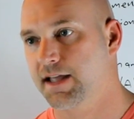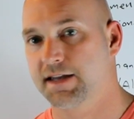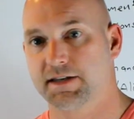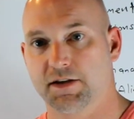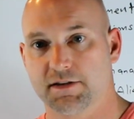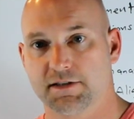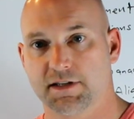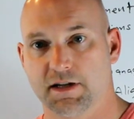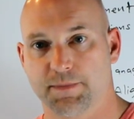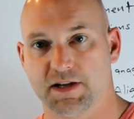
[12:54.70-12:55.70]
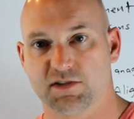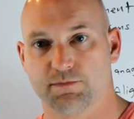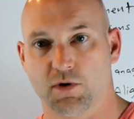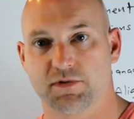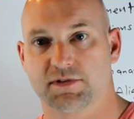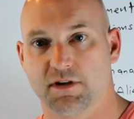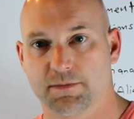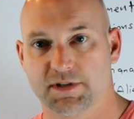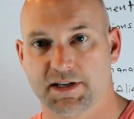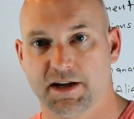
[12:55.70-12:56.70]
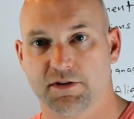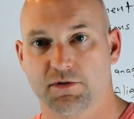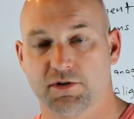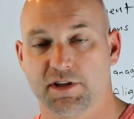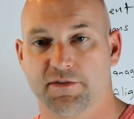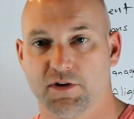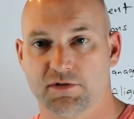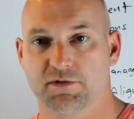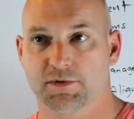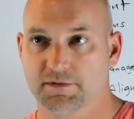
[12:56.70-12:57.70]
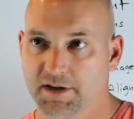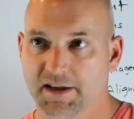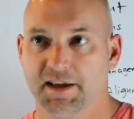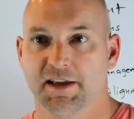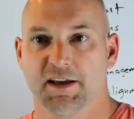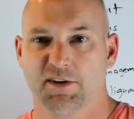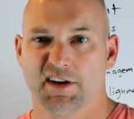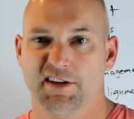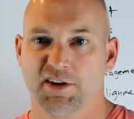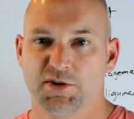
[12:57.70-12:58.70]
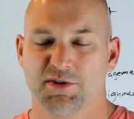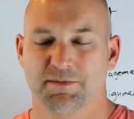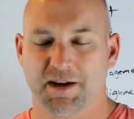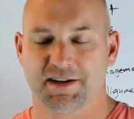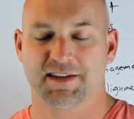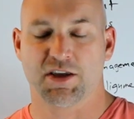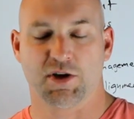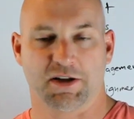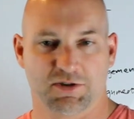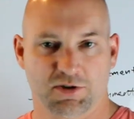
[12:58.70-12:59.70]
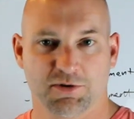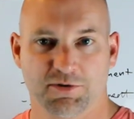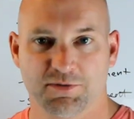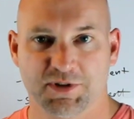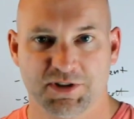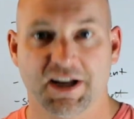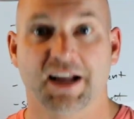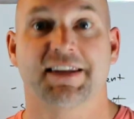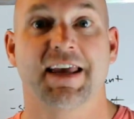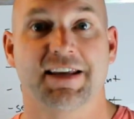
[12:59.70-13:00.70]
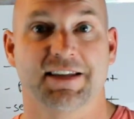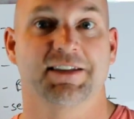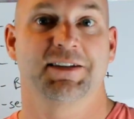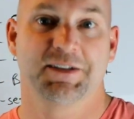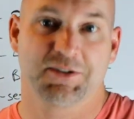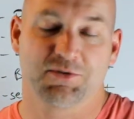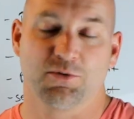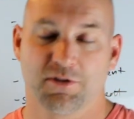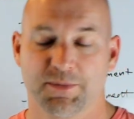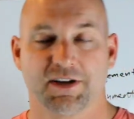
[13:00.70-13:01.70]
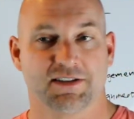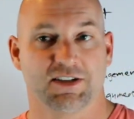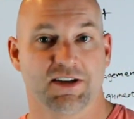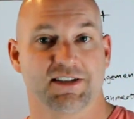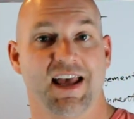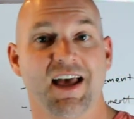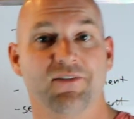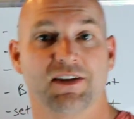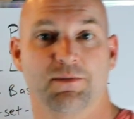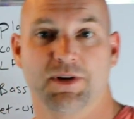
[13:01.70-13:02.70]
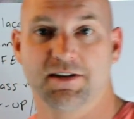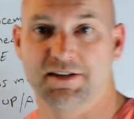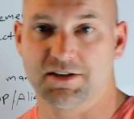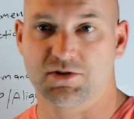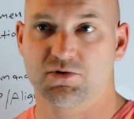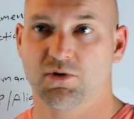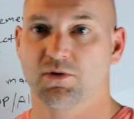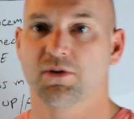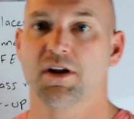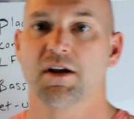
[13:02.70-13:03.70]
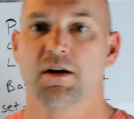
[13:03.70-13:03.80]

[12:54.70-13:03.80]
and it doesn't, and it pings both subs together during that first one, well, you know, you're not going to say you got screwed, but you got taken, sort of, because it doesn't have independent control